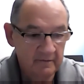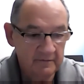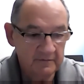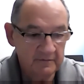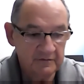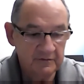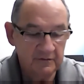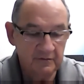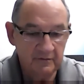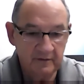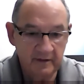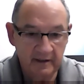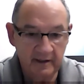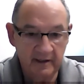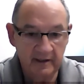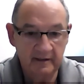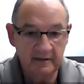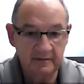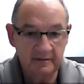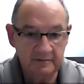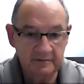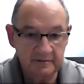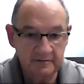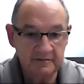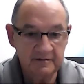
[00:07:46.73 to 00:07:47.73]
so that I
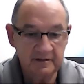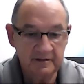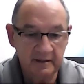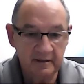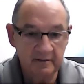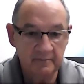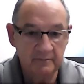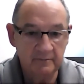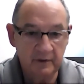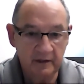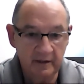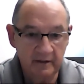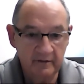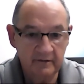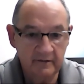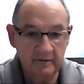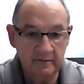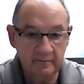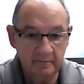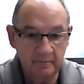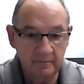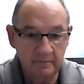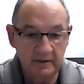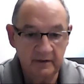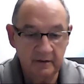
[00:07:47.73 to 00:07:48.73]
could just take a breath
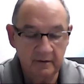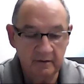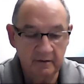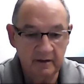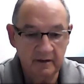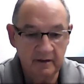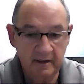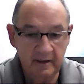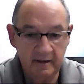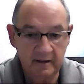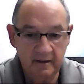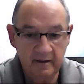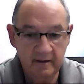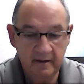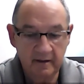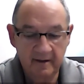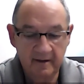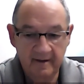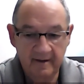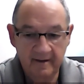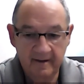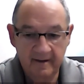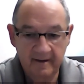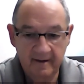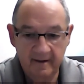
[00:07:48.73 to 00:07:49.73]
and be okay.
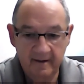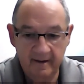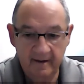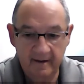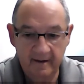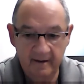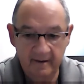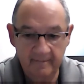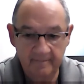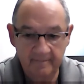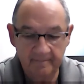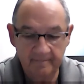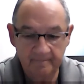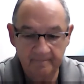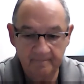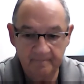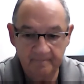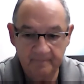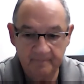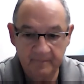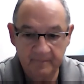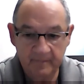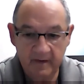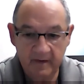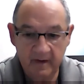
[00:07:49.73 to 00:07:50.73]
And
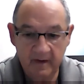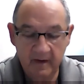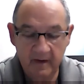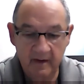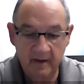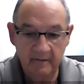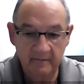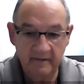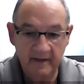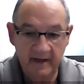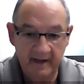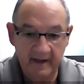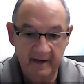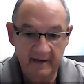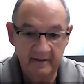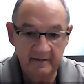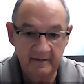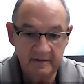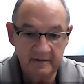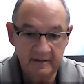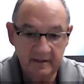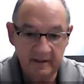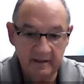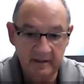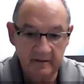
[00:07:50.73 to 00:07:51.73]
that
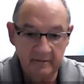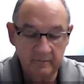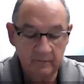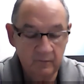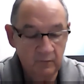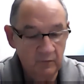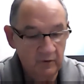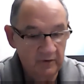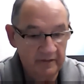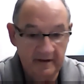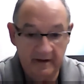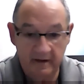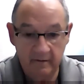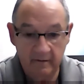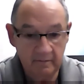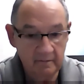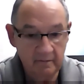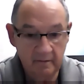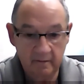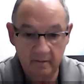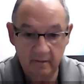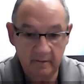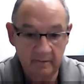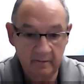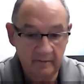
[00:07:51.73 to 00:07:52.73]
intent, without
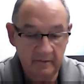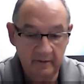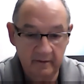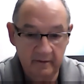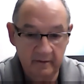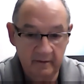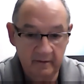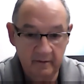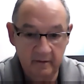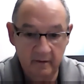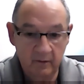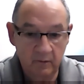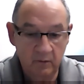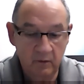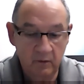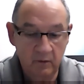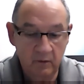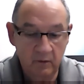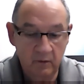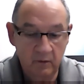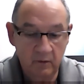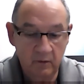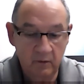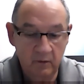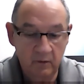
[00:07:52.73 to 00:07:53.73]
the
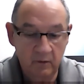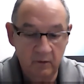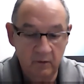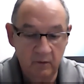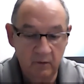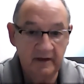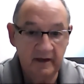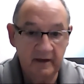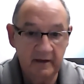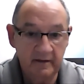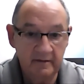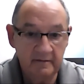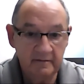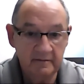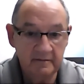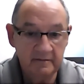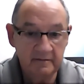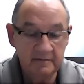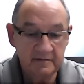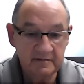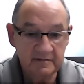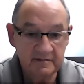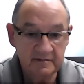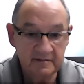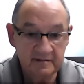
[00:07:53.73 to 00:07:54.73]
awareness that I've
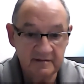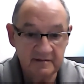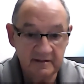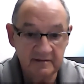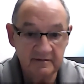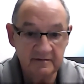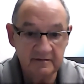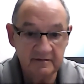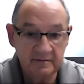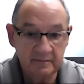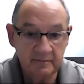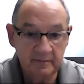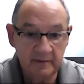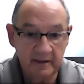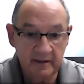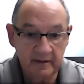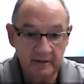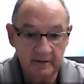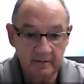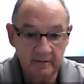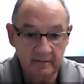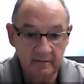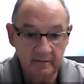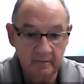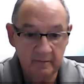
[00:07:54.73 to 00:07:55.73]
gained since
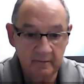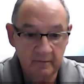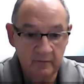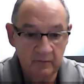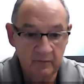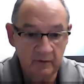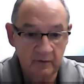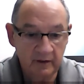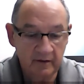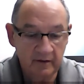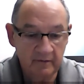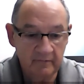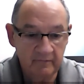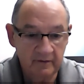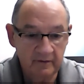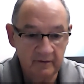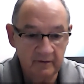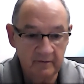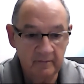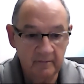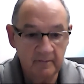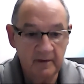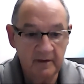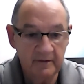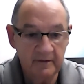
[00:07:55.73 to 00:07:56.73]
my
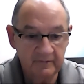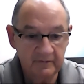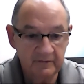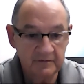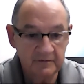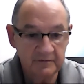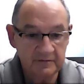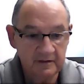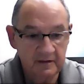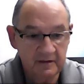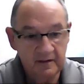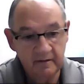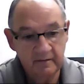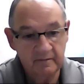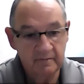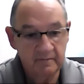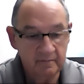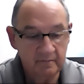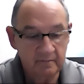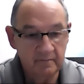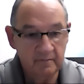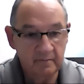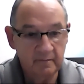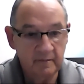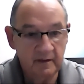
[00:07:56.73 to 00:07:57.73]
recovery, my first day,
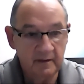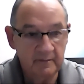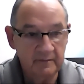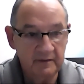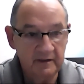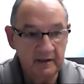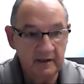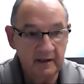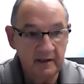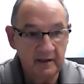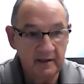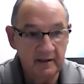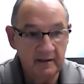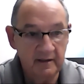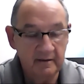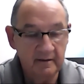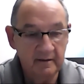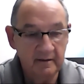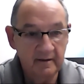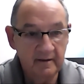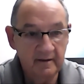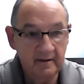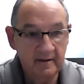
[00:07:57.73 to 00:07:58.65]
my beginning,